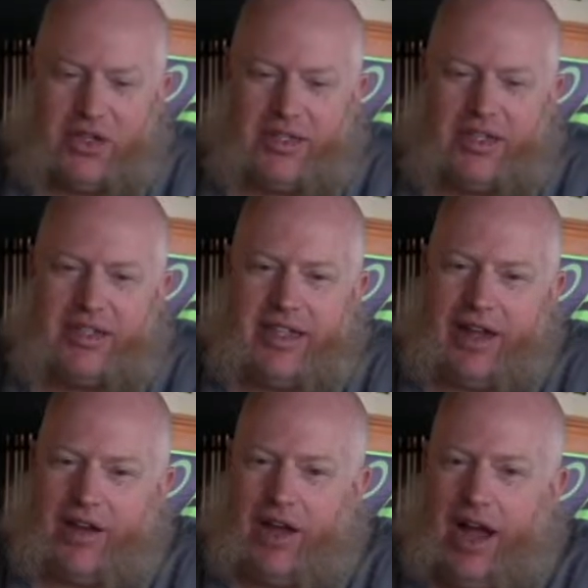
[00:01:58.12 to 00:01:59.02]
this is
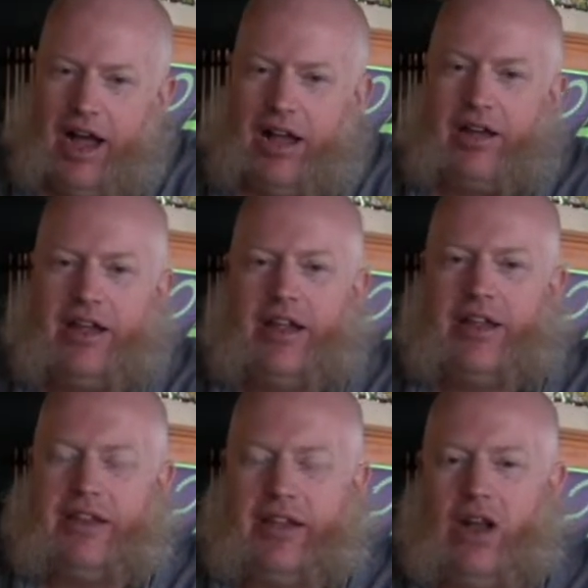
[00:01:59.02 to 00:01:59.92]
their,
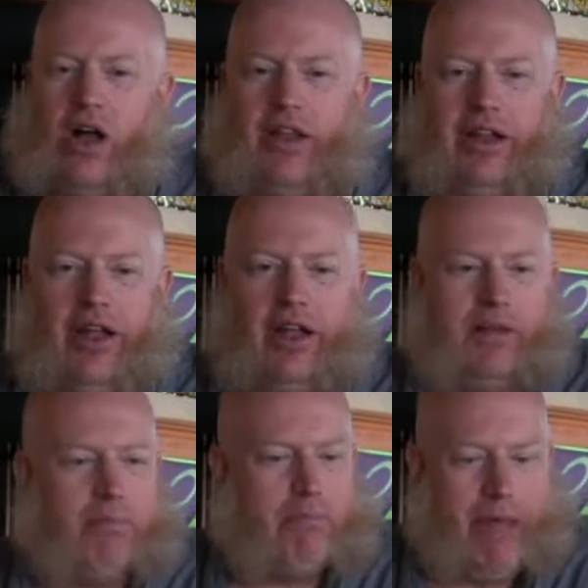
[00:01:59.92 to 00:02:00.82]
they call it
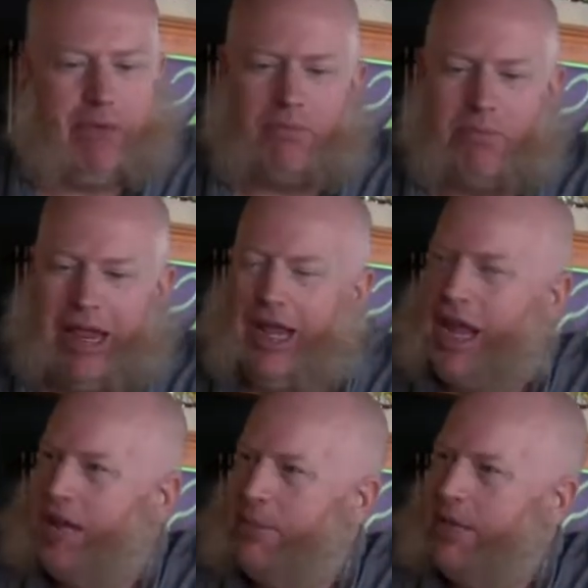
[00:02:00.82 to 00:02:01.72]
a Mountain Man
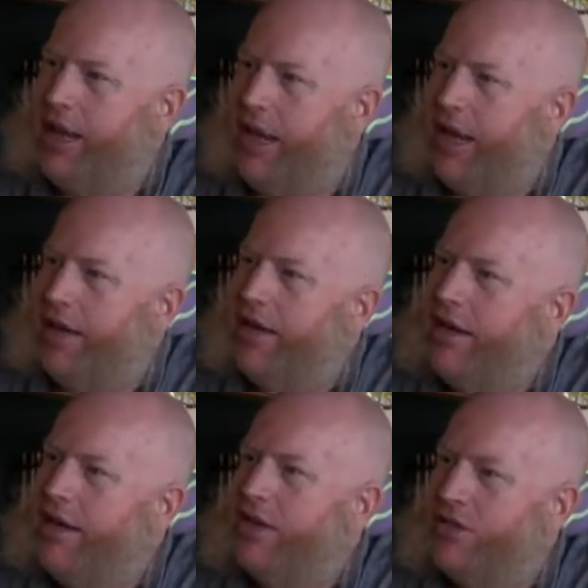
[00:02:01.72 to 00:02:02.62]
IPA.
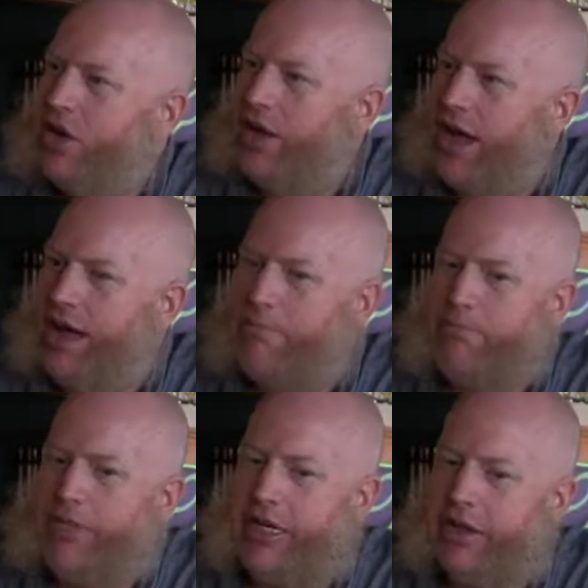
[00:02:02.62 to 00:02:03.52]
It's
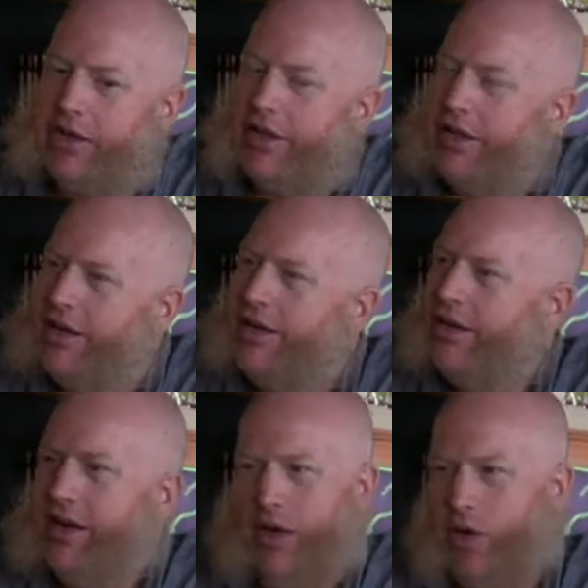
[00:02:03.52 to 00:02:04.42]
Hop Beard,
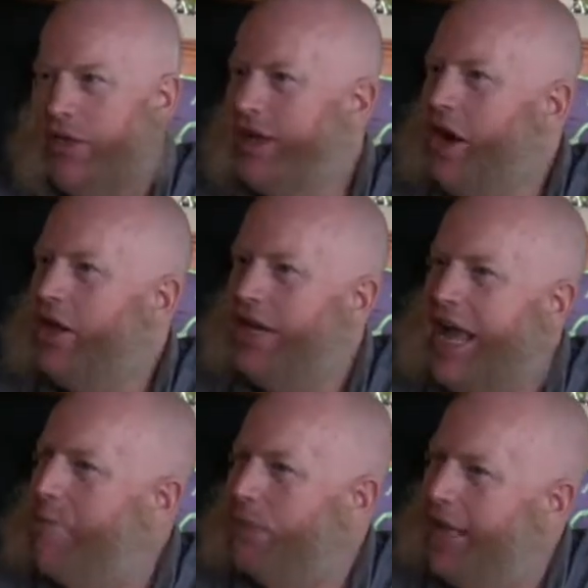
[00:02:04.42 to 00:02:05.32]
or they call it an
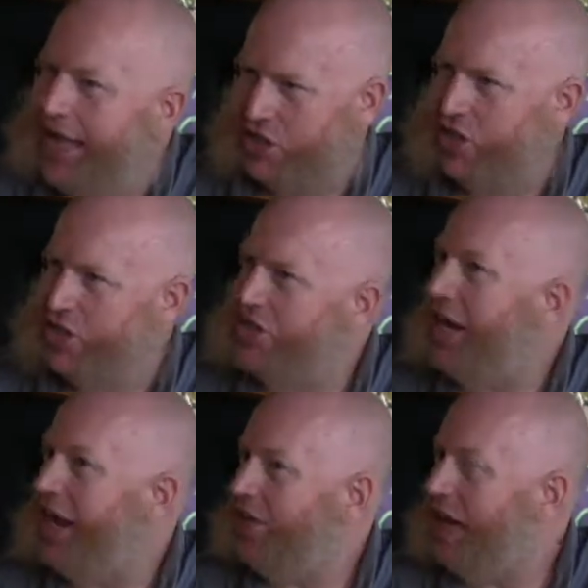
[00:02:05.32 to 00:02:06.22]
Appalachian
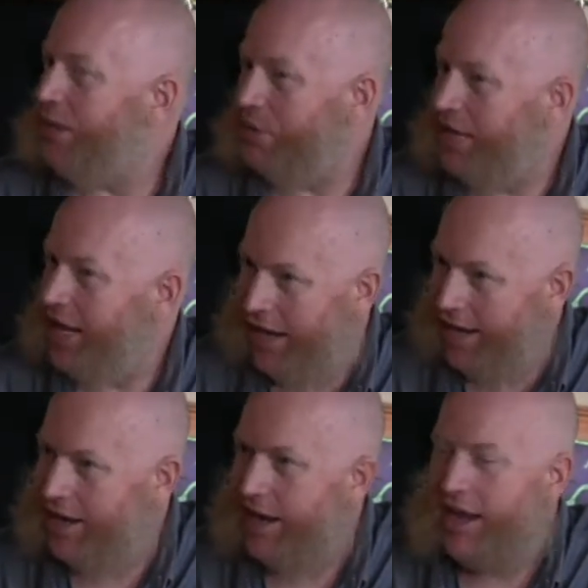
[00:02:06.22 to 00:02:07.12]
style
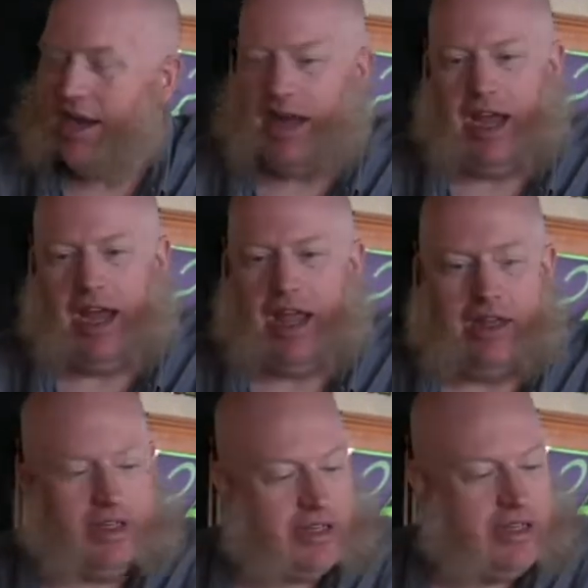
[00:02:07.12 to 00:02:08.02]
IPA. And it's